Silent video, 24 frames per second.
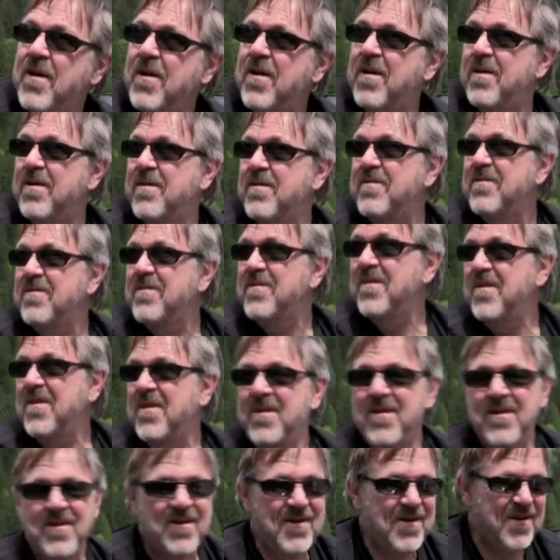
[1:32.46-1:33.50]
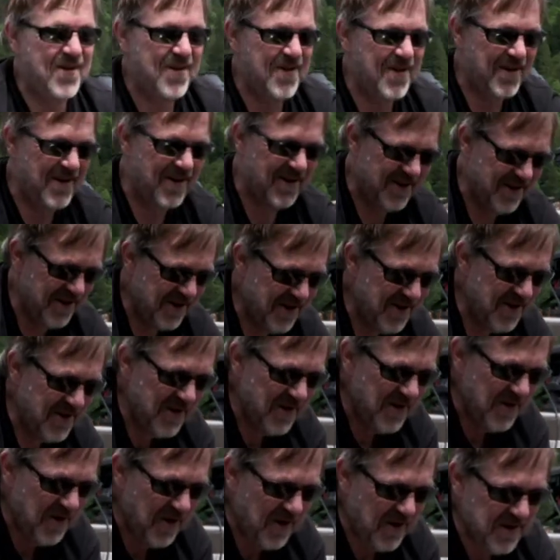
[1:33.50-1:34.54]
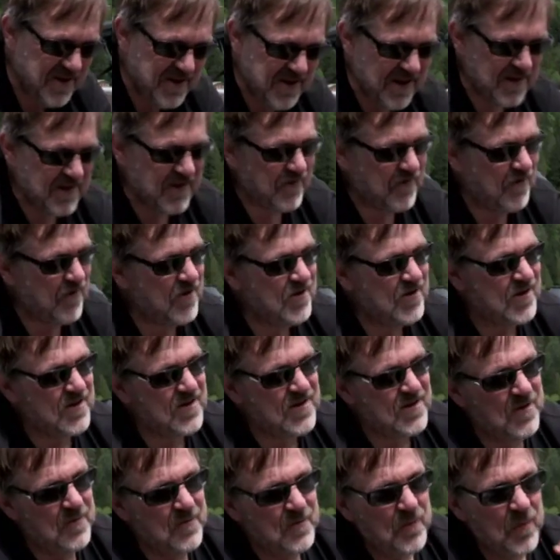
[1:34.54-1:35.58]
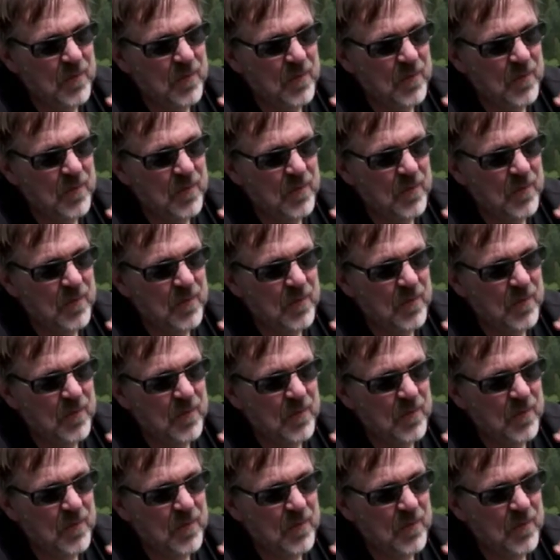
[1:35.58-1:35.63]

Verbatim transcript: Oh. Tastes like oh, peanut butter oh, at all? Oh, it's like the freshest.